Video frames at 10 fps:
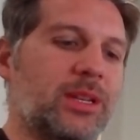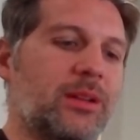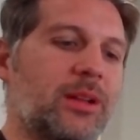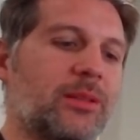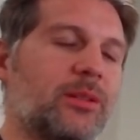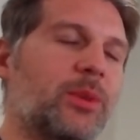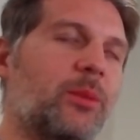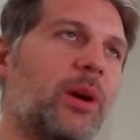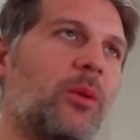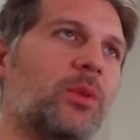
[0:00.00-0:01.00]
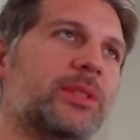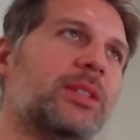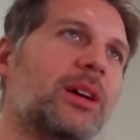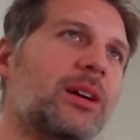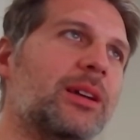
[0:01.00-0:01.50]
a little bit about what's
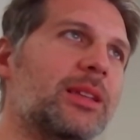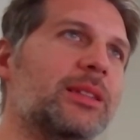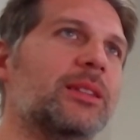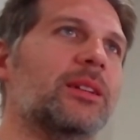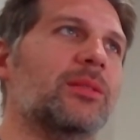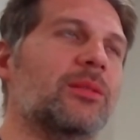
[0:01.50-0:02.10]
taught in